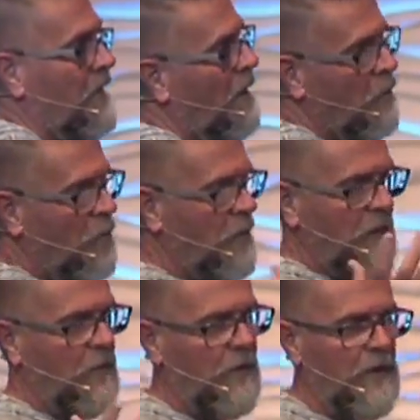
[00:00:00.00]
I won't go
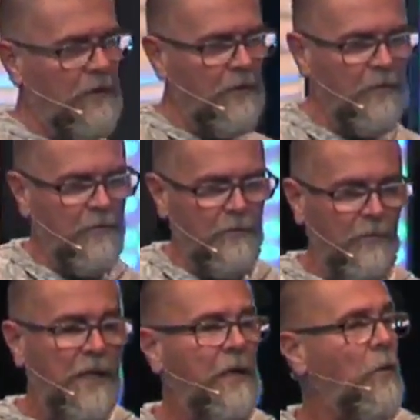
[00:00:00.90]
into all that.
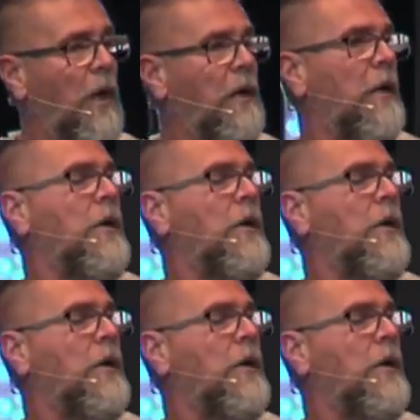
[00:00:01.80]
But anyway,